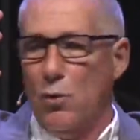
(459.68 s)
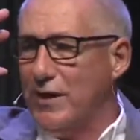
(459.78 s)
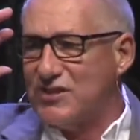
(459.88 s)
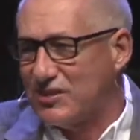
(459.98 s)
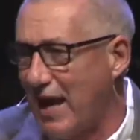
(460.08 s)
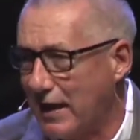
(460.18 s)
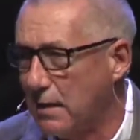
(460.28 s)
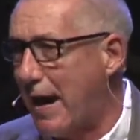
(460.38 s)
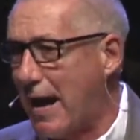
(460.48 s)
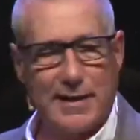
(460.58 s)
We sang
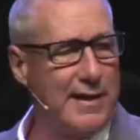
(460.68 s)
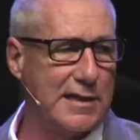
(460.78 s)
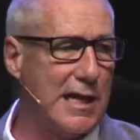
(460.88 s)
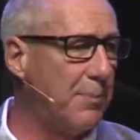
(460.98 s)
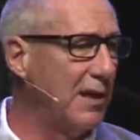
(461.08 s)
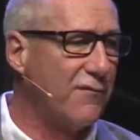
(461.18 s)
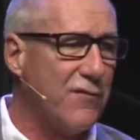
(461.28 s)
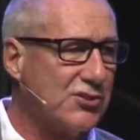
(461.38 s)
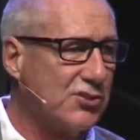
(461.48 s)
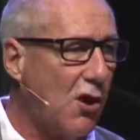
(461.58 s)
about it in a couple of
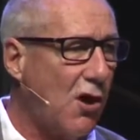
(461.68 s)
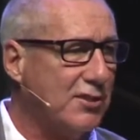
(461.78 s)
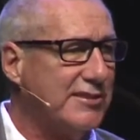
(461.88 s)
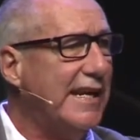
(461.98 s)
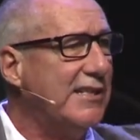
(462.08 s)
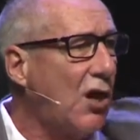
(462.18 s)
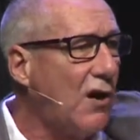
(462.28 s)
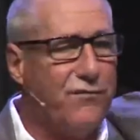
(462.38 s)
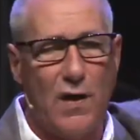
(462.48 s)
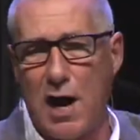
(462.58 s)
different songs. He's our
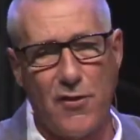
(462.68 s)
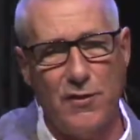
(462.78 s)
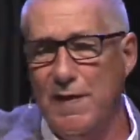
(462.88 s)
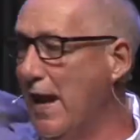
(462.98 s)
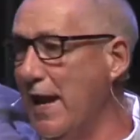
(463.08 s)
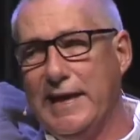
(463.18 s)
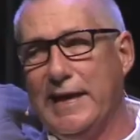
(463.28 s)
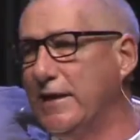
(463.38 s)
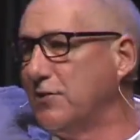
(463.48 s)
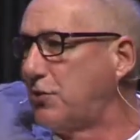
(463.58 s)
Father, and
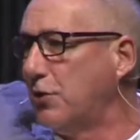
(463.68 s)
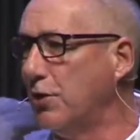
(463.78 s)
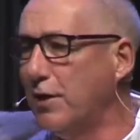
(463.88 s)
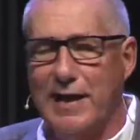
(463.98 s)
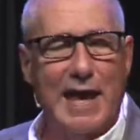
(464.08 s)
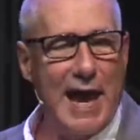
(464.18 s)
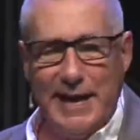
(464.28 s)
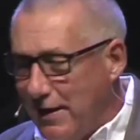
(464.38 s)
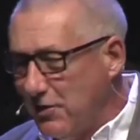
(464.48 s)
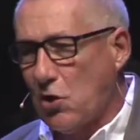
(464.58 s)
He is good, and
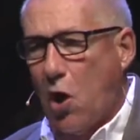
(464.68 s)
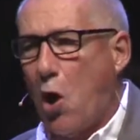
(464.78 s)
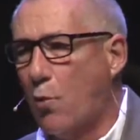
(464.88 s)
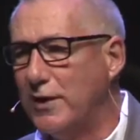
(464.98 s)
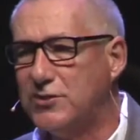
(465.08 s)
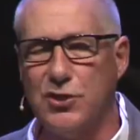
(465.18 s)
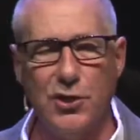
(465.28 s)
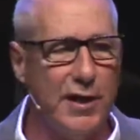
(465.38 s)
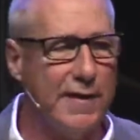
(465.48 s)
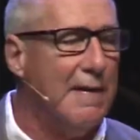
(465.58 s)
He is always
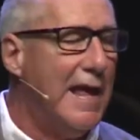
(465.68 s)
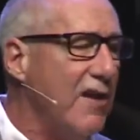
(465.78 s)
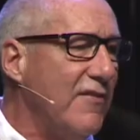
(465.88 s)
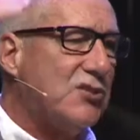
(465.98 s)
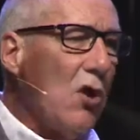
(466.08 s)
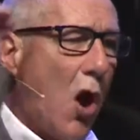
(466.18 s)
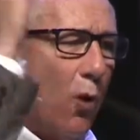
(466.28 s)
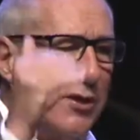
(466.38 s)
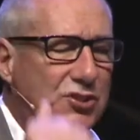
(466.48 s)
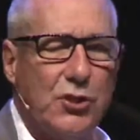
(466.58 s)
good. And if He's
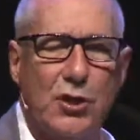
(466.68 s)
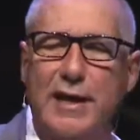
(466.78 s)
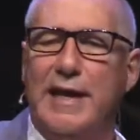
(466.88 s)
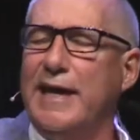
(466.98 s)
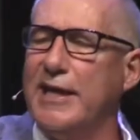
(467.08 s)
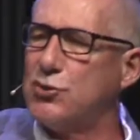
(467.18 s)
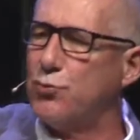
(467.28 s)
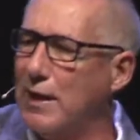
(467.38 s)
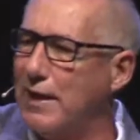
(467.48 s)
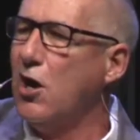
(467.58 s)
always good, He is
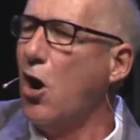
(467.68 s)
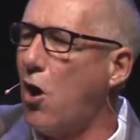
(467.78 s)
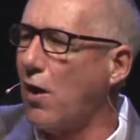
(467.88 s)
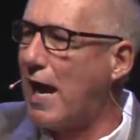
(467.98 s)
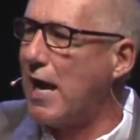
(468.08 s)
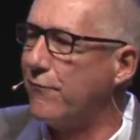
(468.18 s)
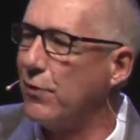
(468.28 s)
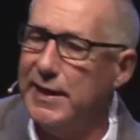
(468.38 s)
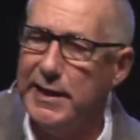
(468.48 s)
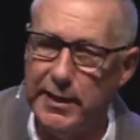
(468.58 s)
really all I ever
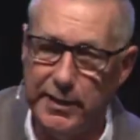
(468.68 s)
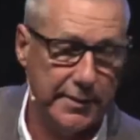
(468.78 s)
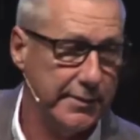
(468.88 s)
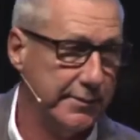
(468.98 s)
need.